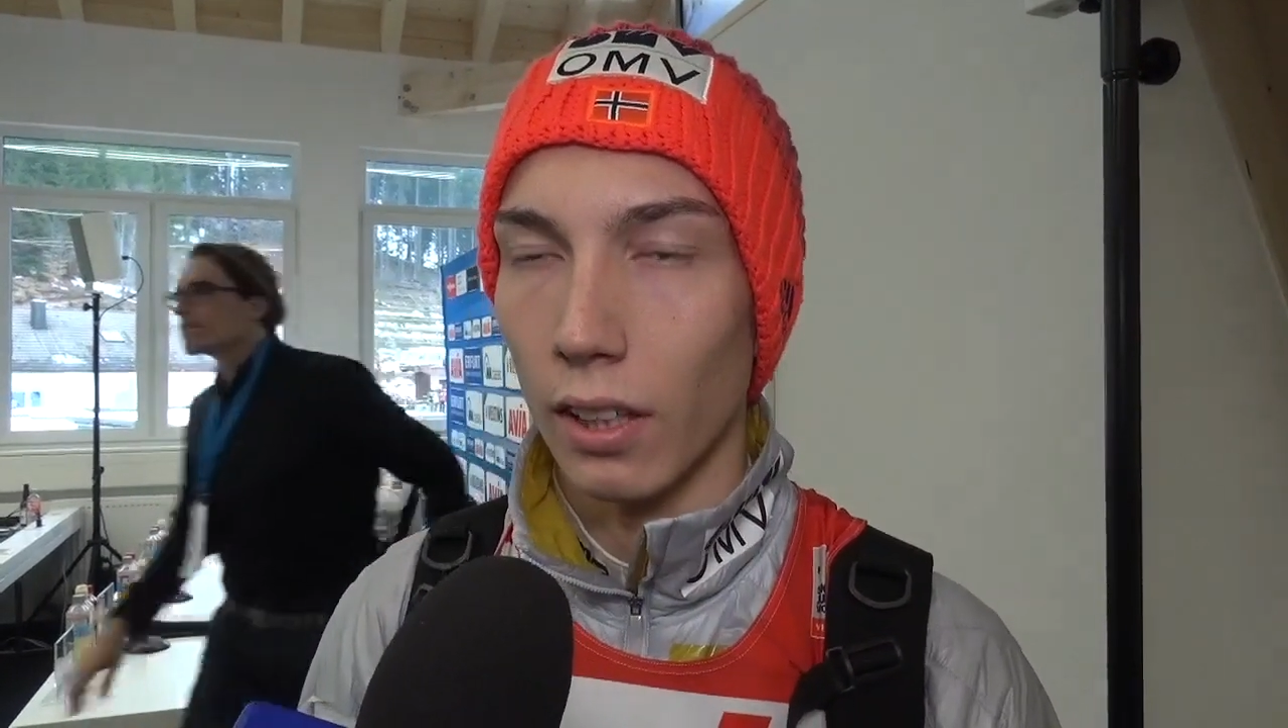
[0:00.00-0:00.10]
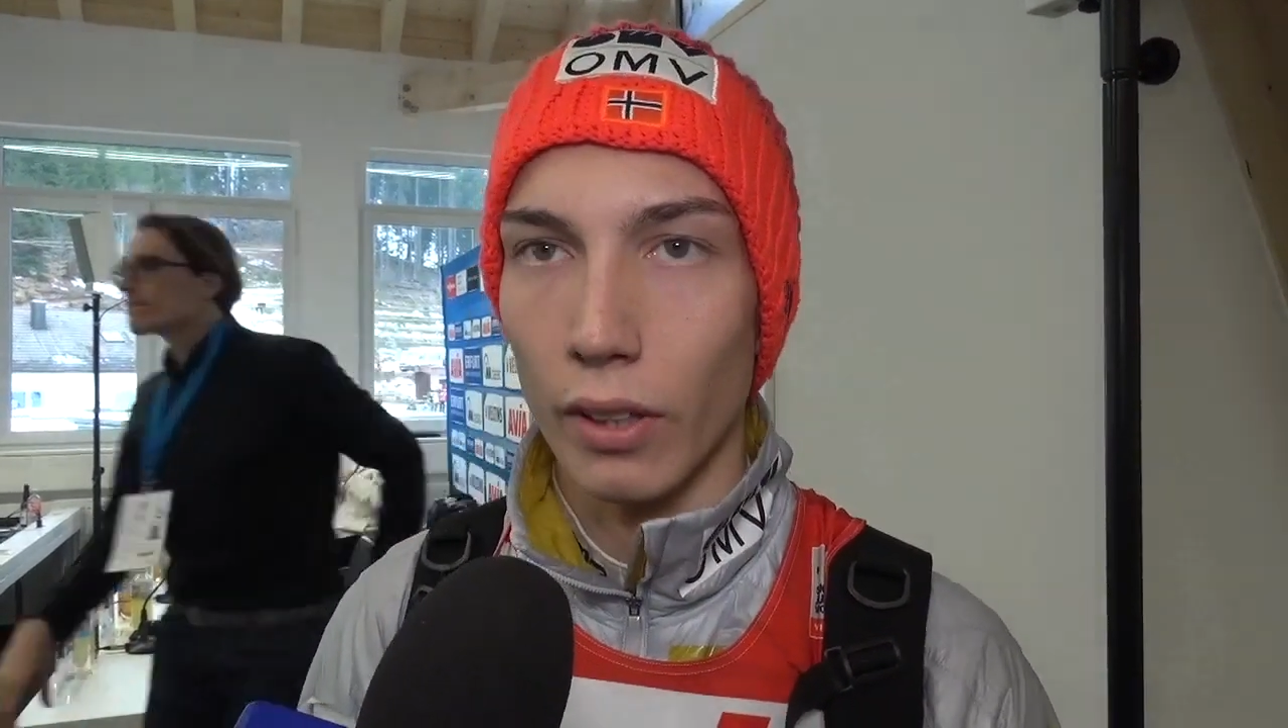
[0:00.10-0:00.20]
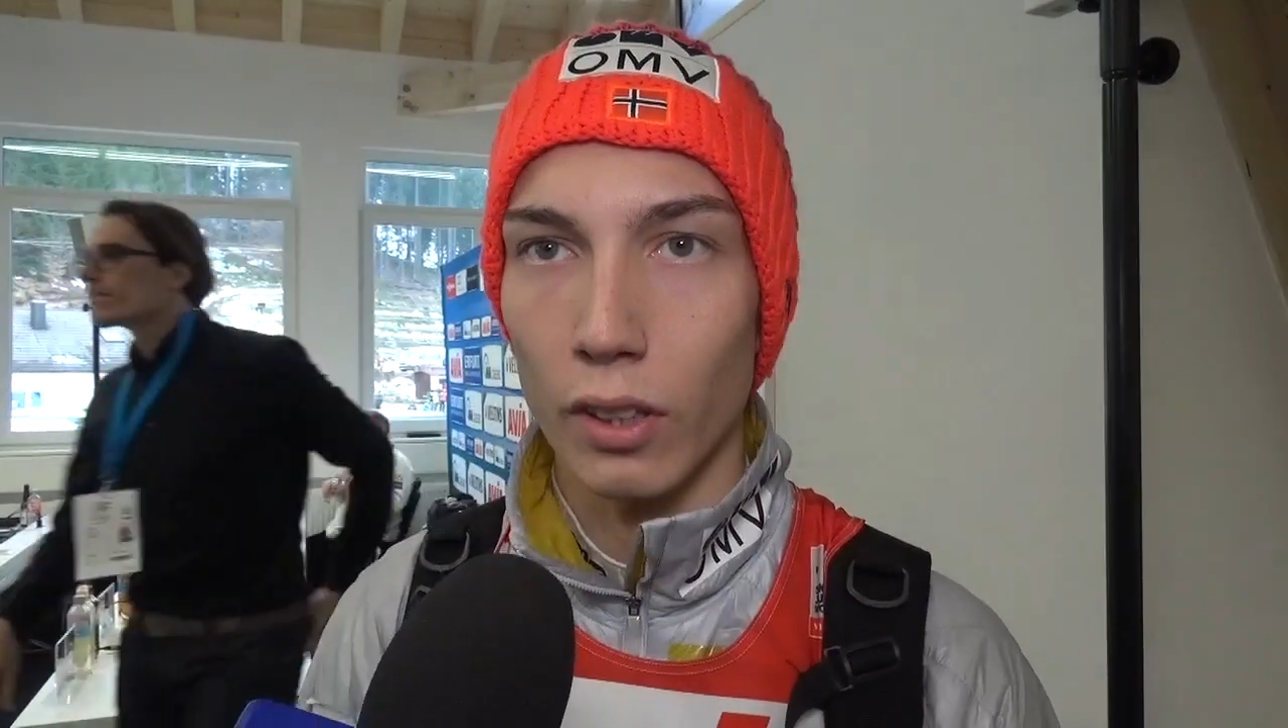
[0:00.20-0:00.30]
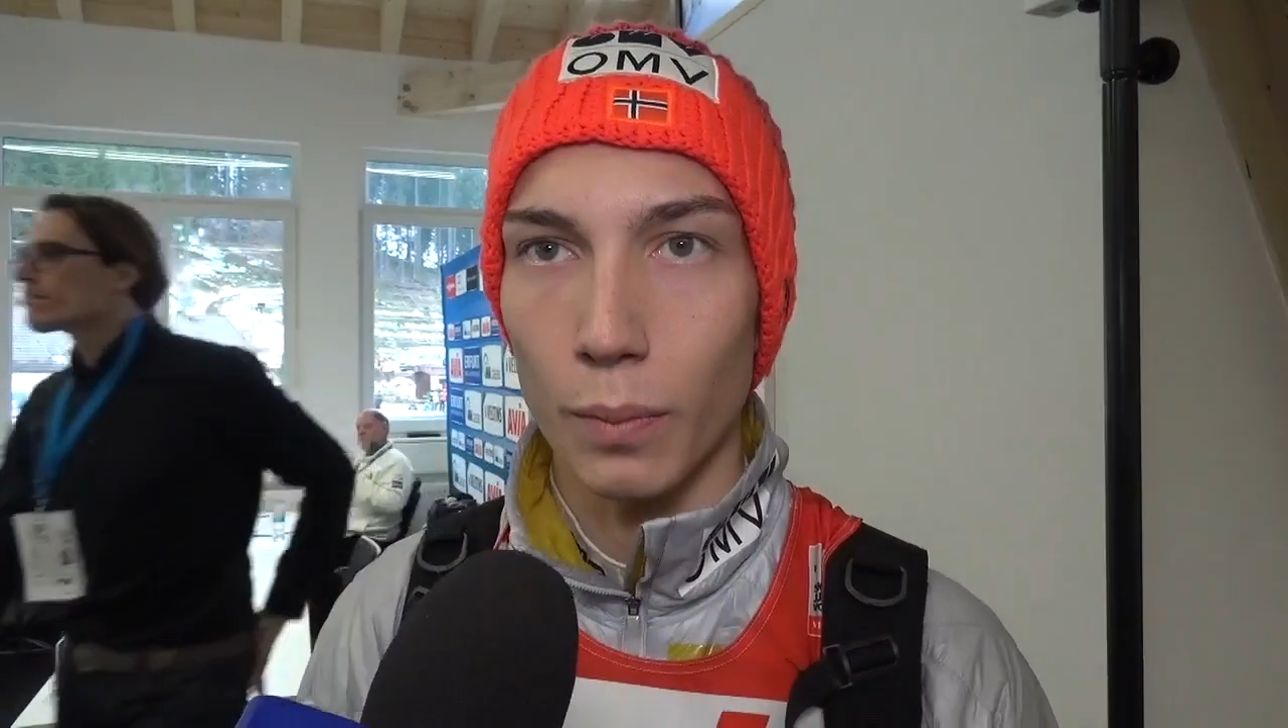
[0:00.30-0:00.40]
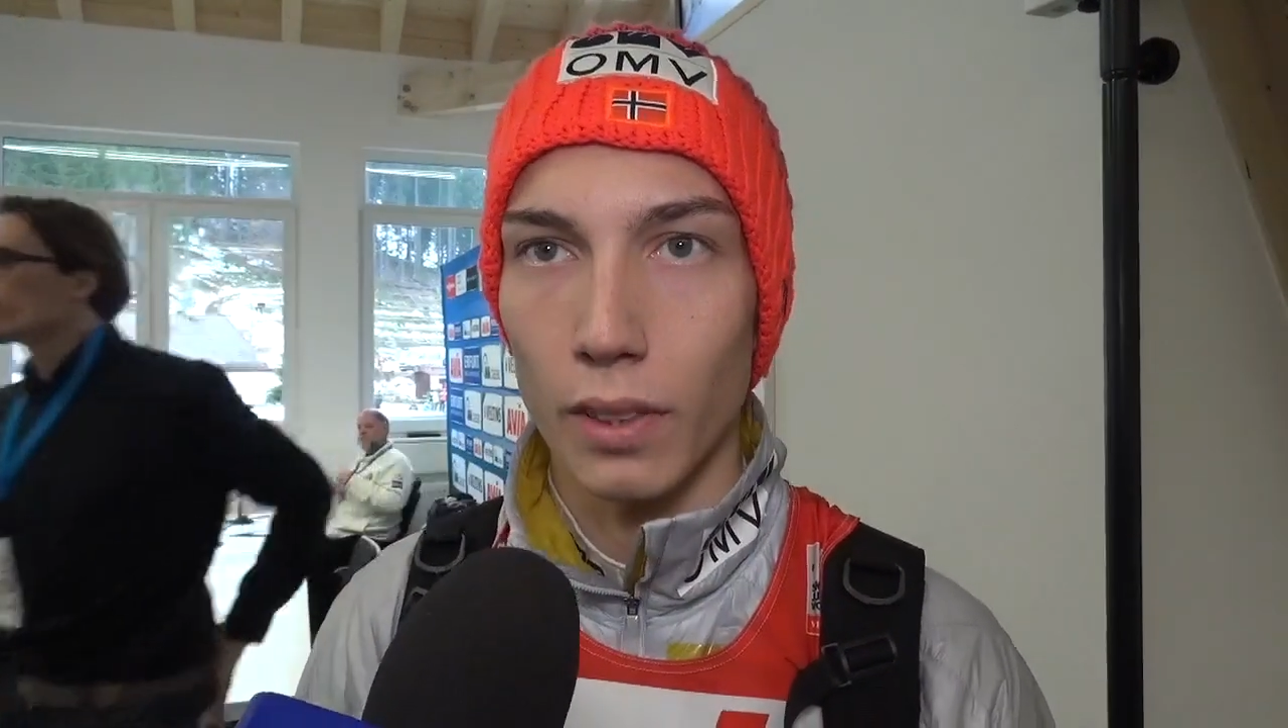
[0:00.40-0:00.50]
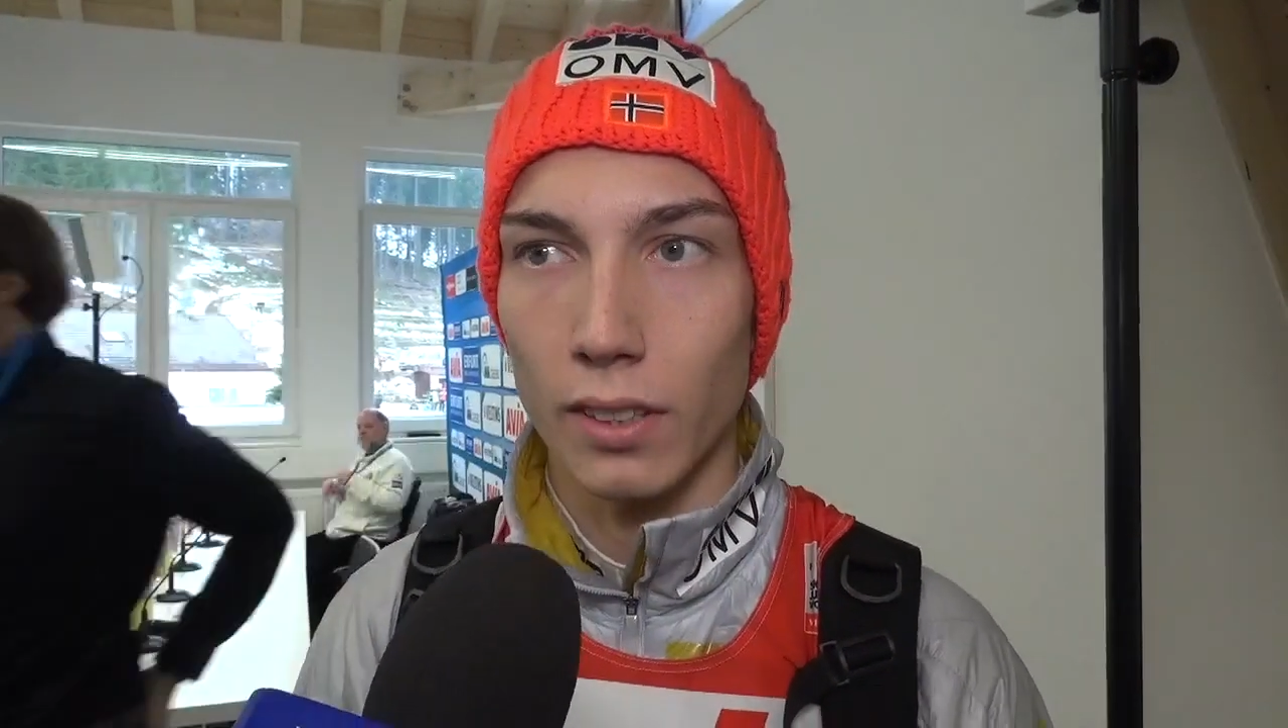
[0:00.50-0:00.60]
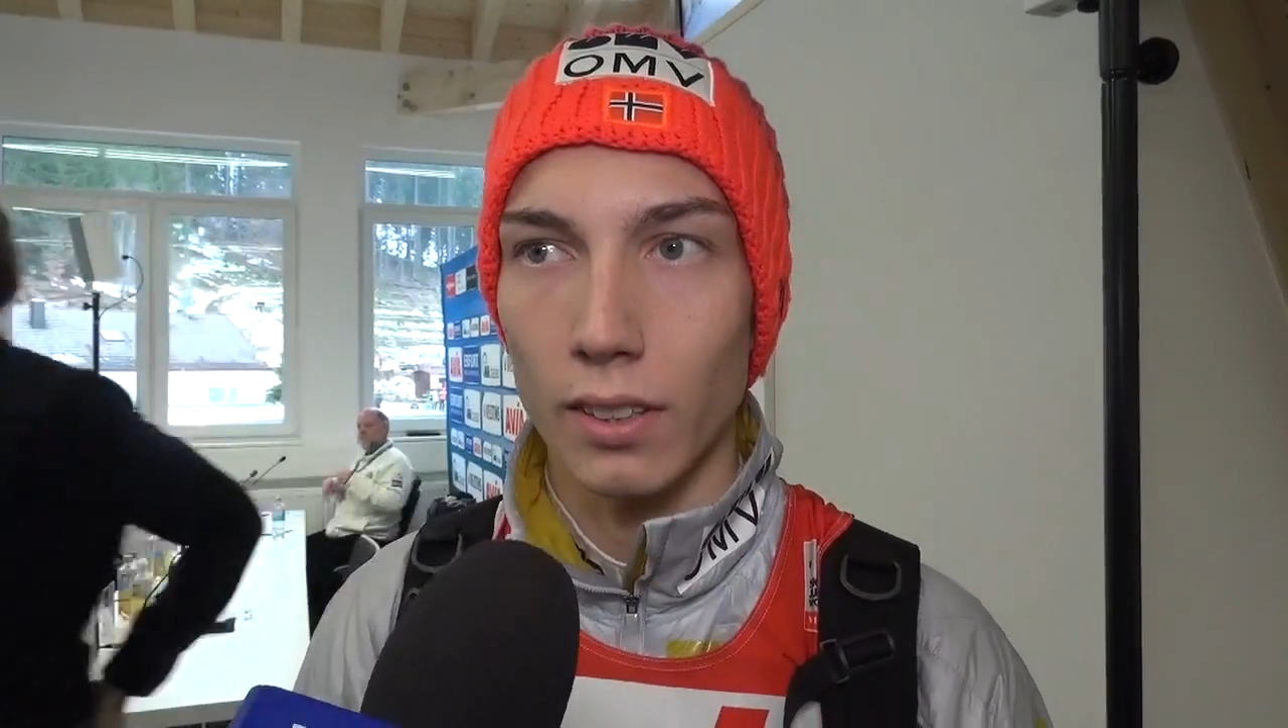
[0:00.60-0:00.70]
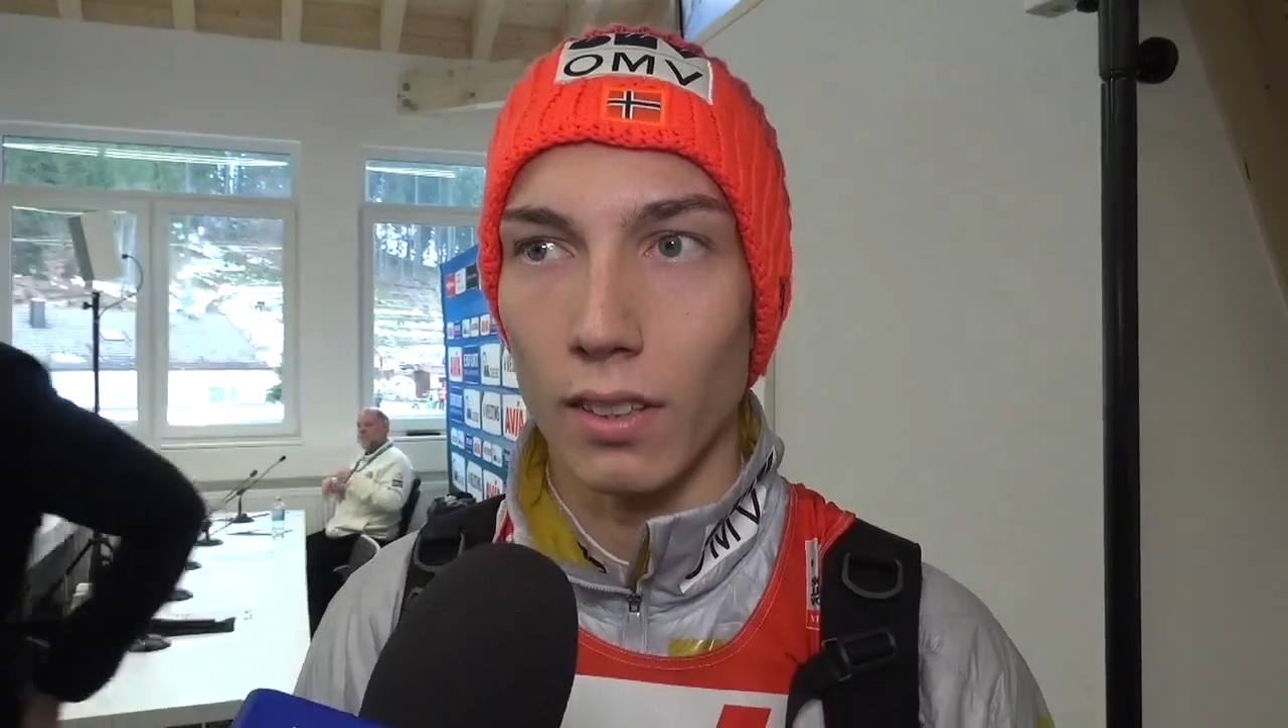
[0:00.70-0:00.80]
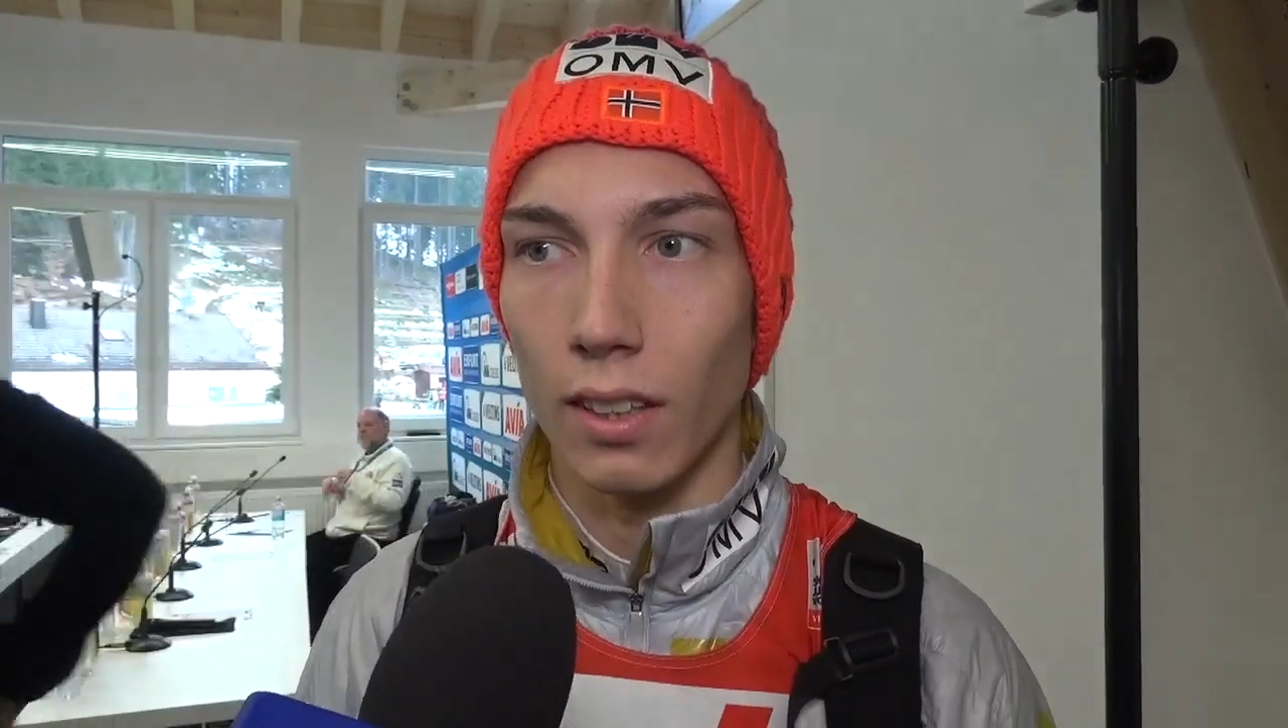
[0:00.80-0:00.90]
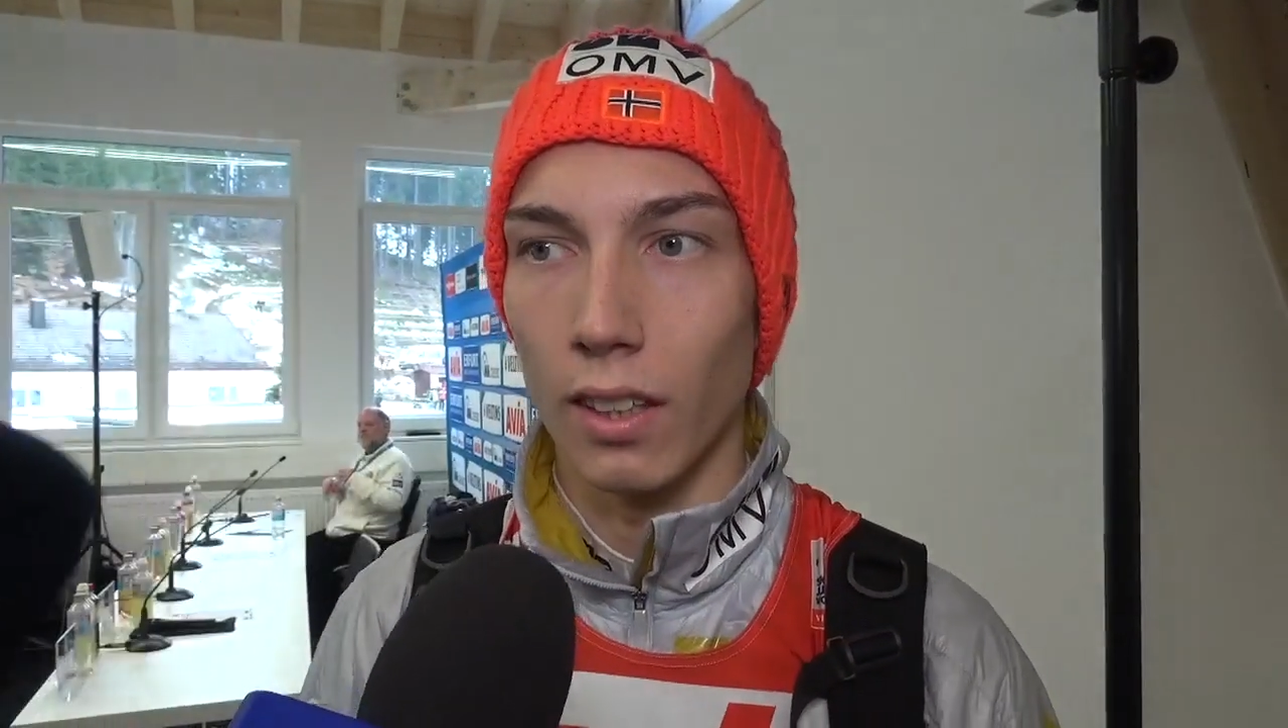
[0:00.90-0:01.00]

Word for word: a great competition.